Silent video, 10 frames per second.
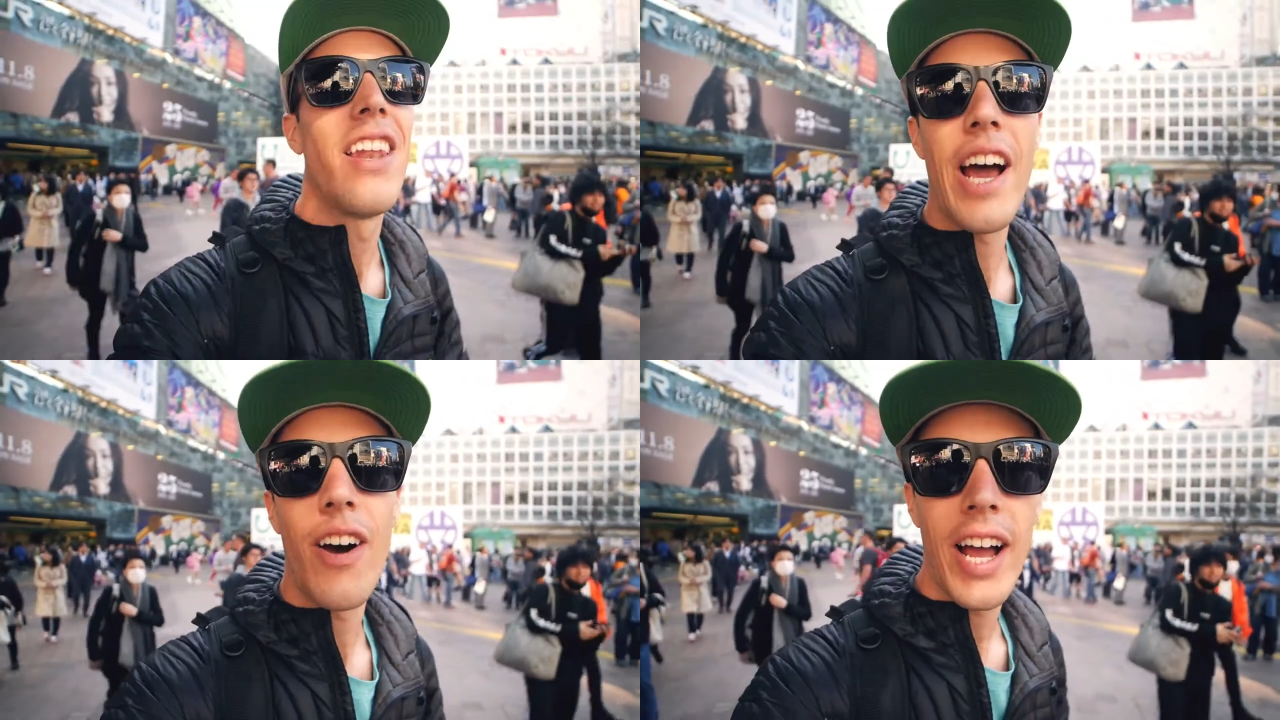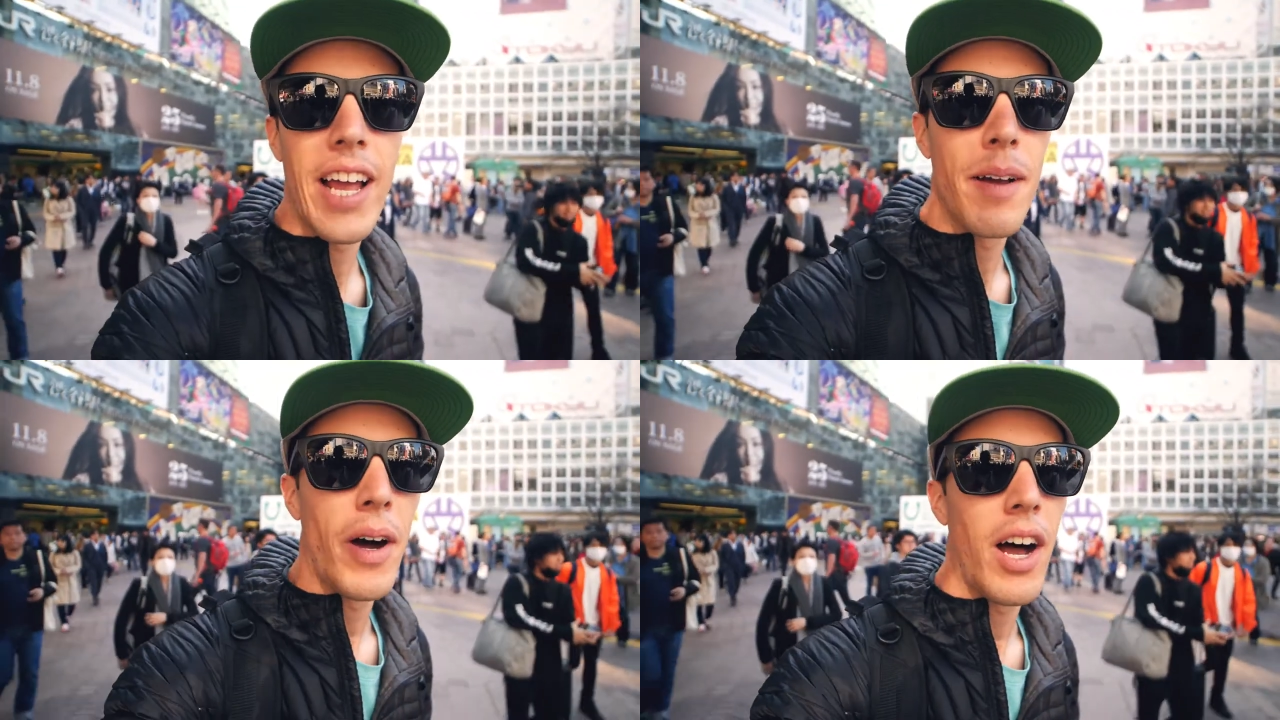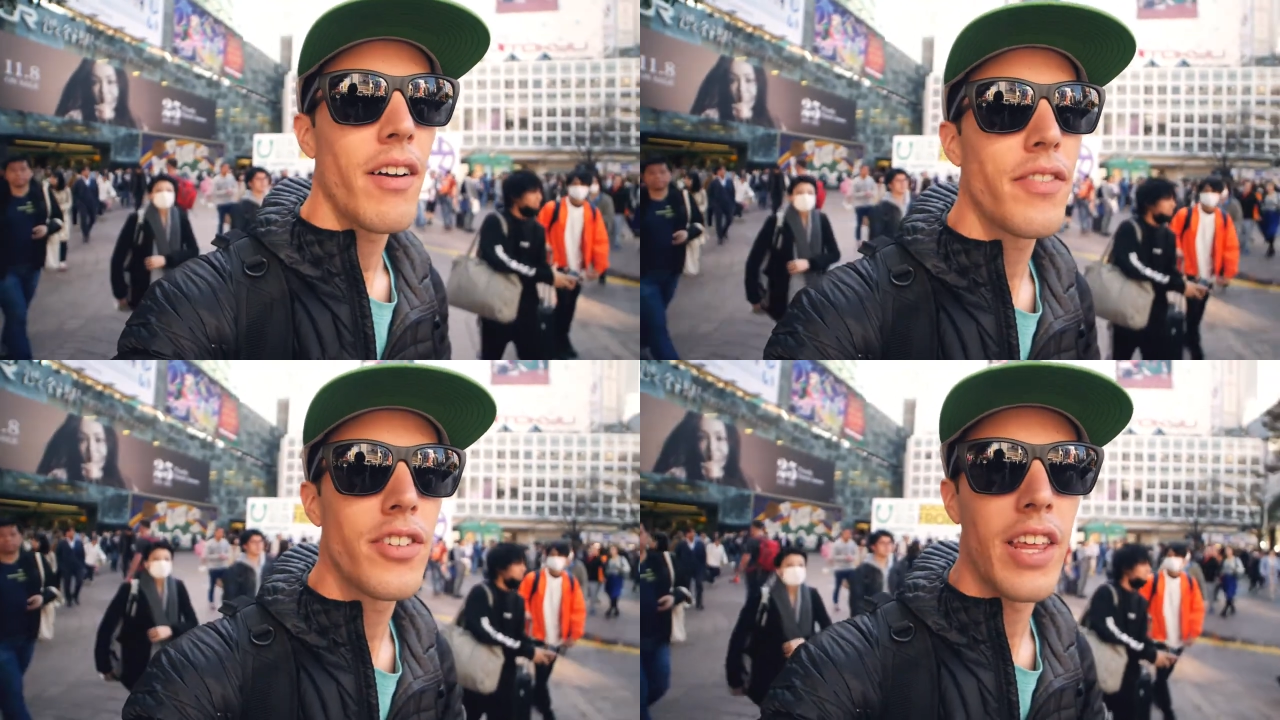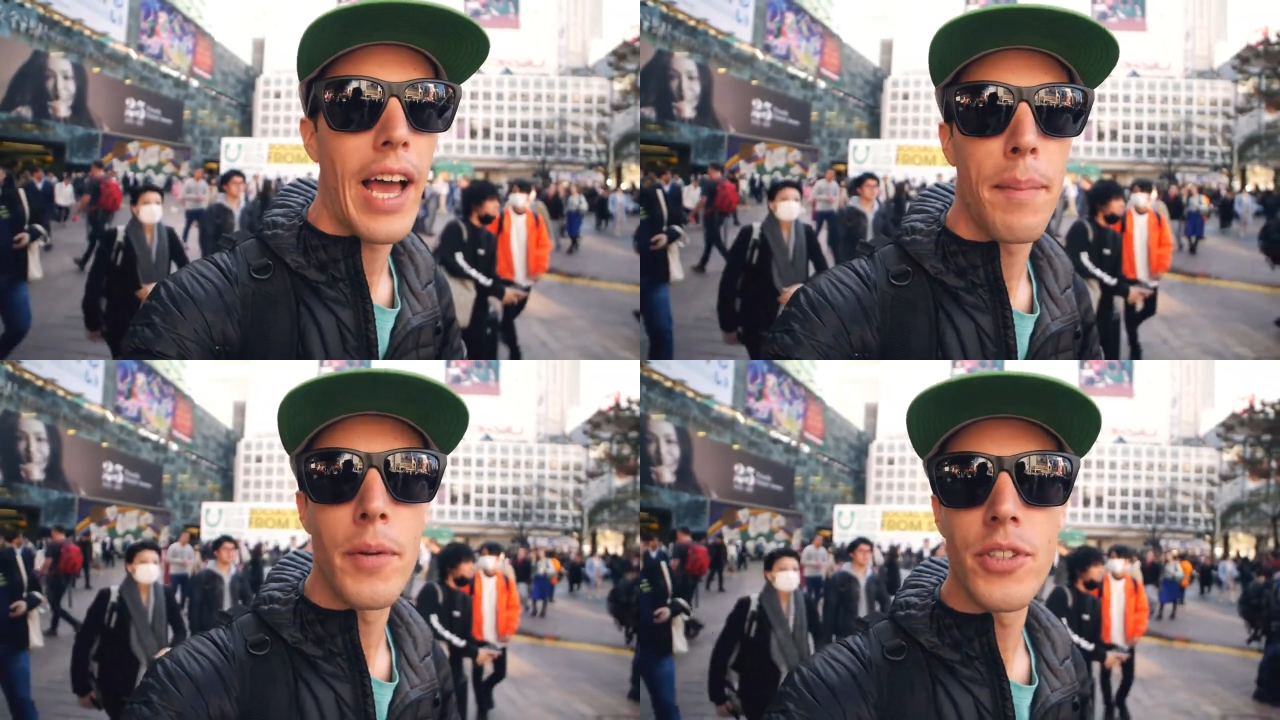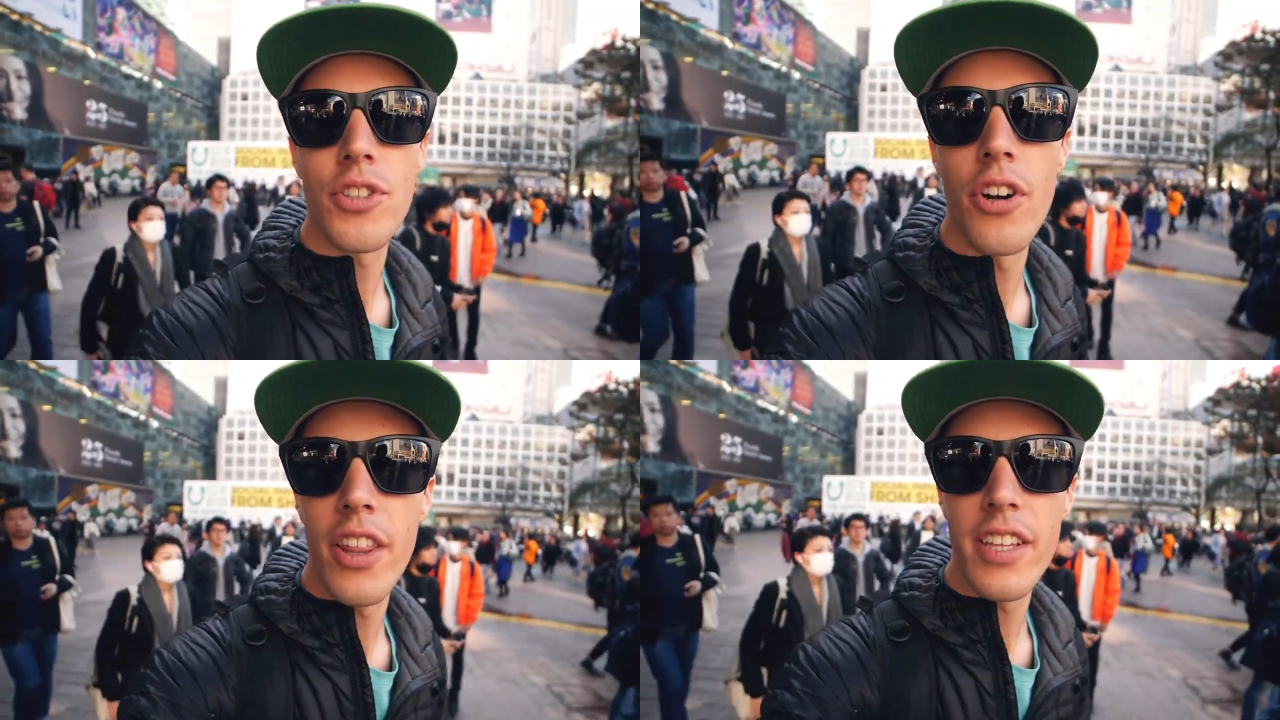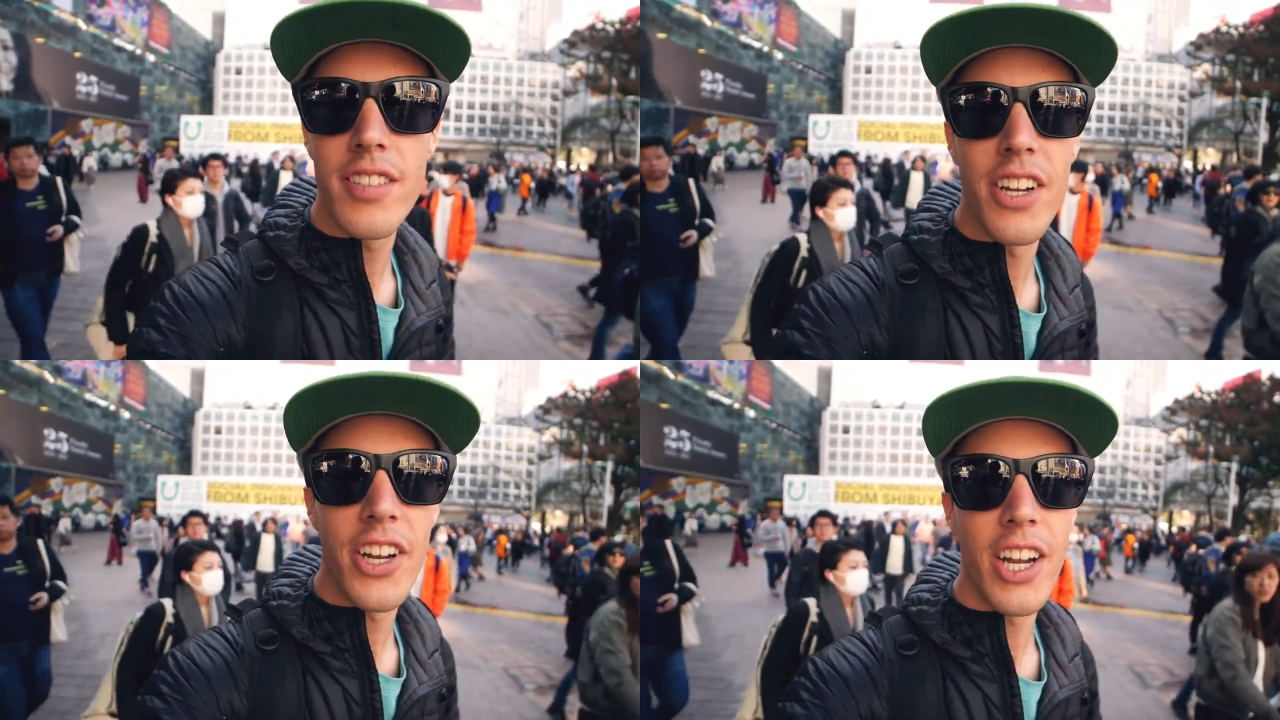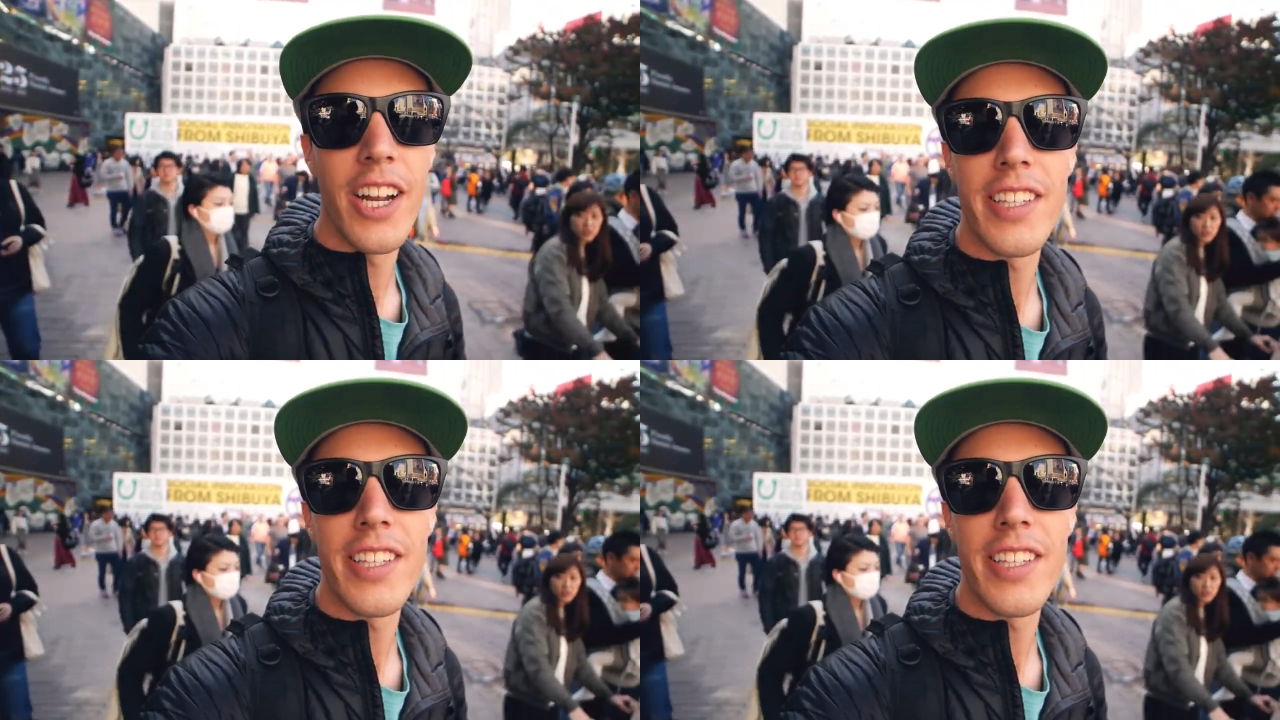Now I am off to the Apple store that's near here.